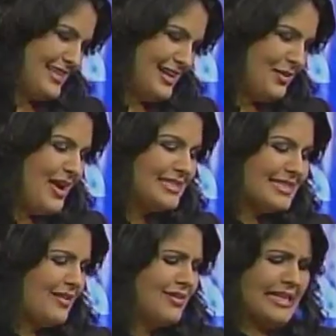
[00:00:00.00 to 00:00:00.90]
you,
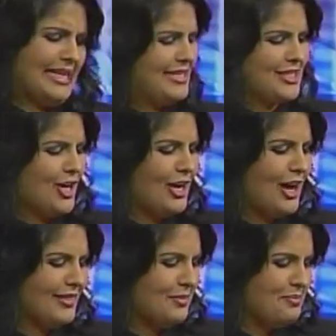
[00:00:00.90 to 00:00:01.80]
7 keys to
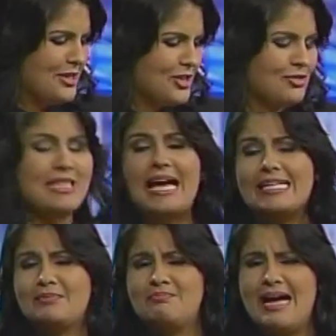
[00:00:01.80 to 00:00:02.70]
unlock the mystery that
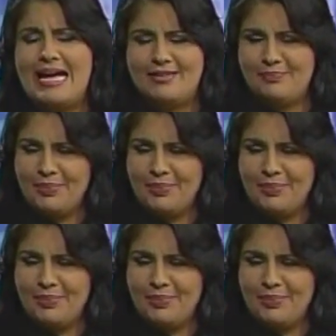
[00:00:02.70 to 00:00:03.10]
is man.